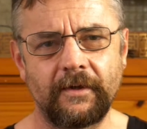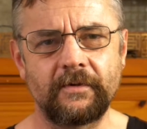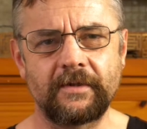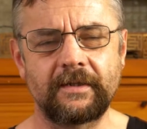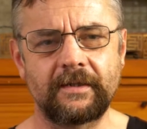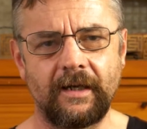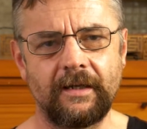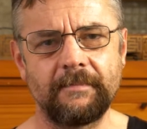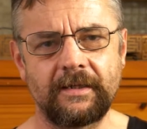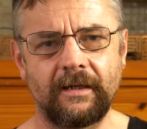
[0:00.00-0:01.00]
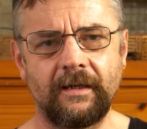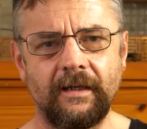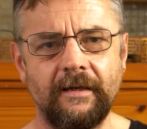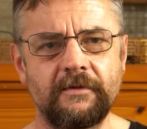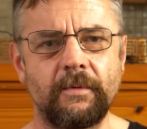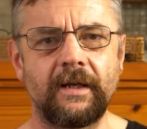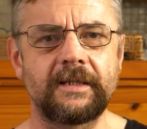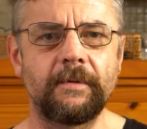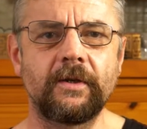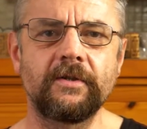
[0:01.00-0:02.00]
those times in our lives? Well, it's
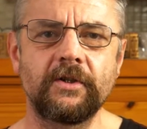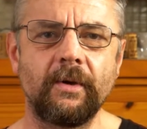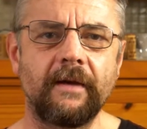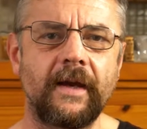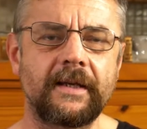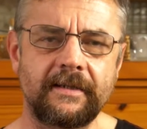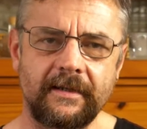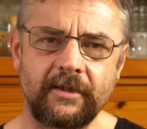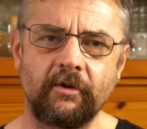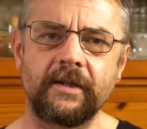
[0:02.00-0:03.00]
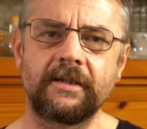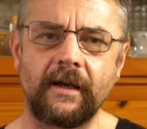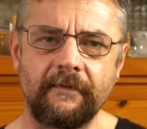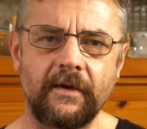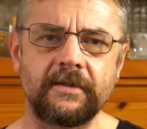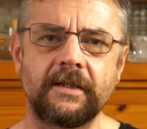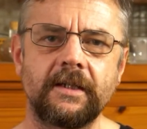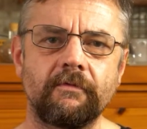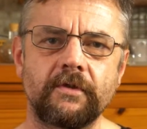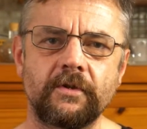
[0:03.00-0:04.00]
because you have access to a
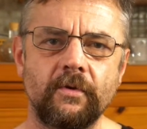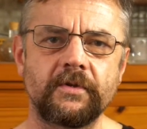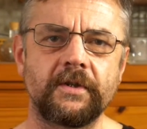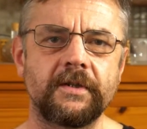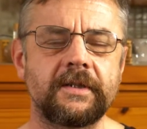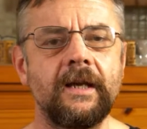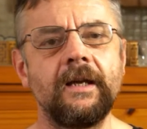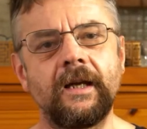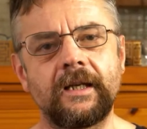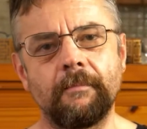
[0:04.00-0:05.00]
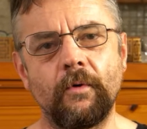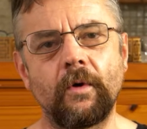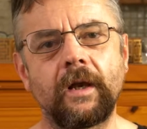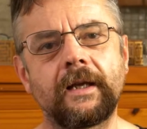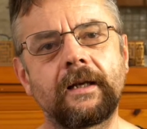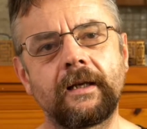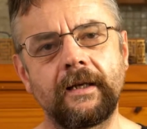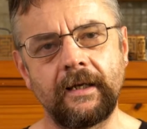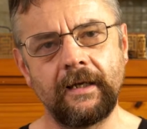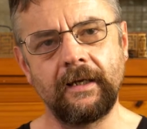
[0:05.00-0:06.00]
diversity of resources and you're more
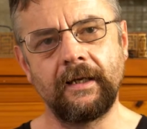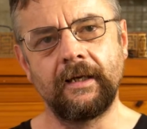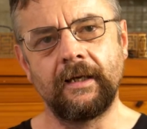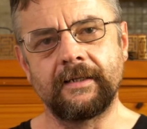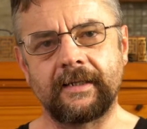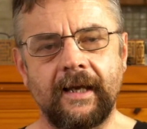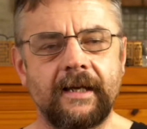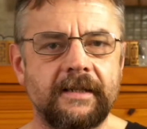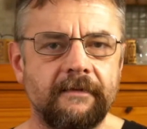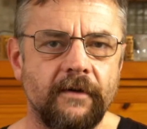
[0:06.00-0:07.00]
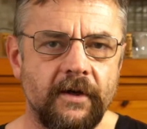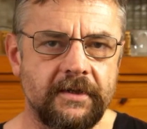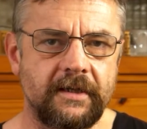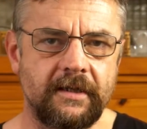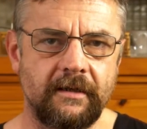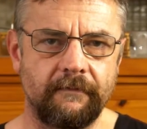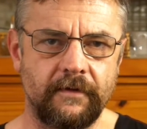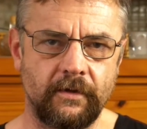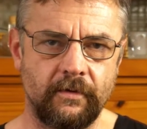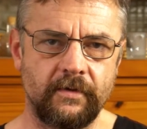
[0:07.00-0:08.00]
likely to get a diversity of
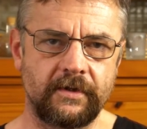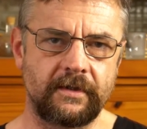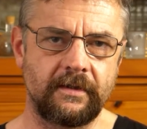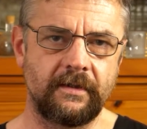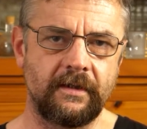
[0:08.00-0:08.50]
views.